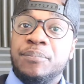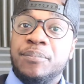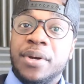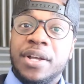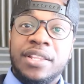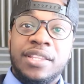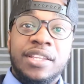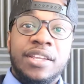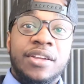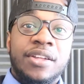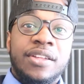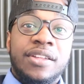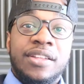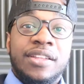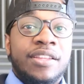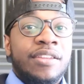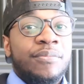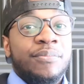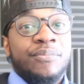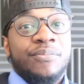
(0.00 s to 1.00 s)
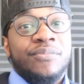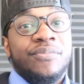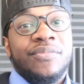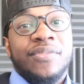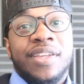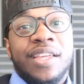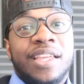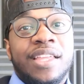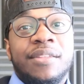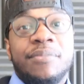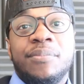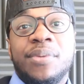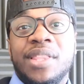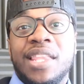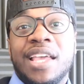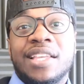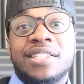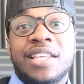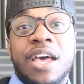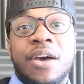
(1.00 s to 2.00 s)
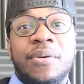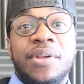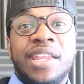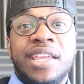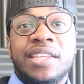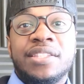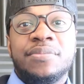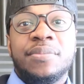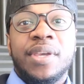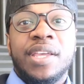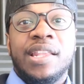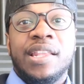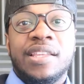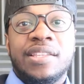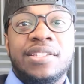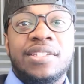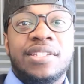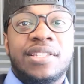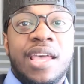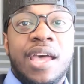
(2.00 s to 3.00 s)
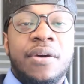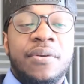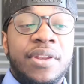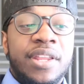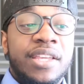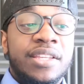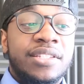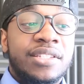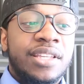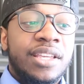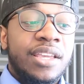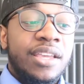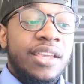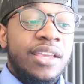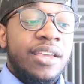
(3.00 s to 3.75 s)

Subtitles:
But that's how it is, man. That's just how it is.